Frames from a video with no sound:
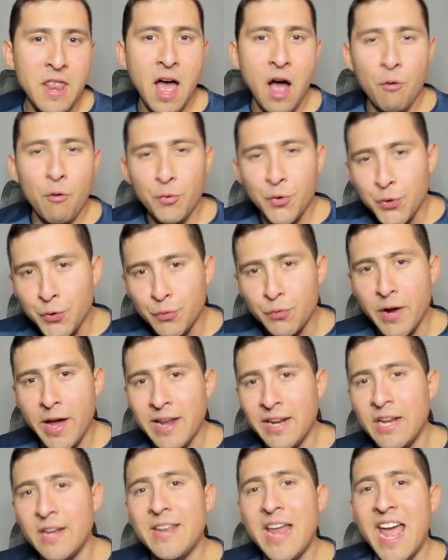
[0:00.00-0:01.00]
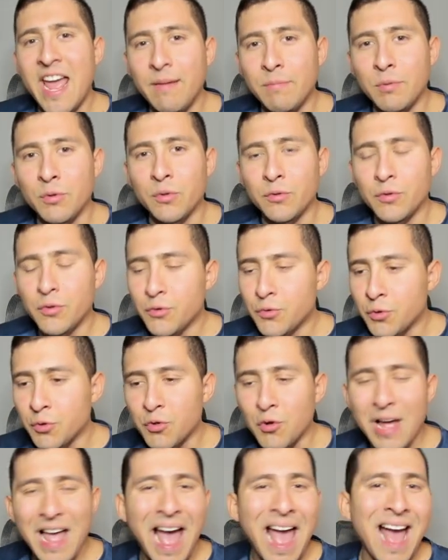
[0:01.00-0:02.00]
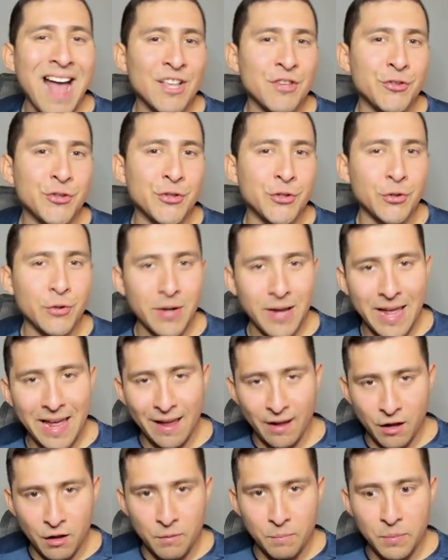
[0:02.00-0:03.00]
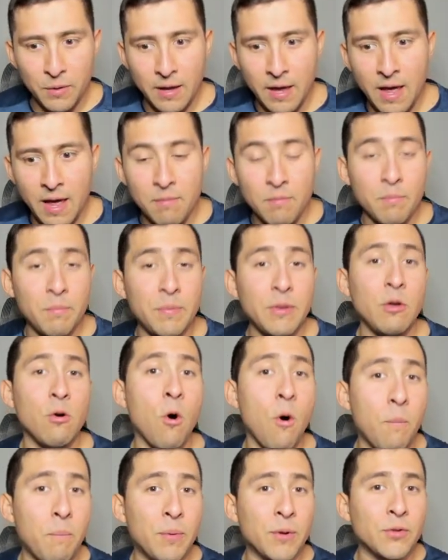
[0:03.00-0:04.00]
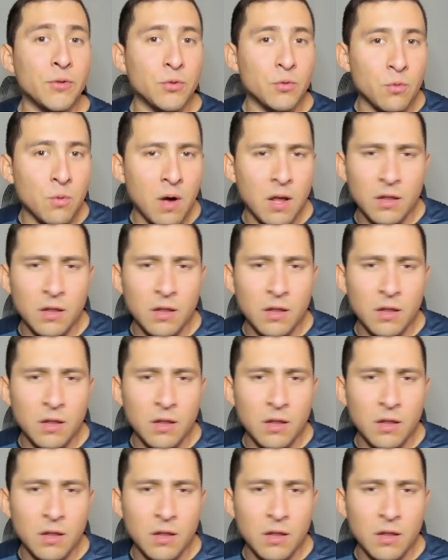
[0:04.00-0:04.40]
Now we're ready and able to answer, help, and be open to a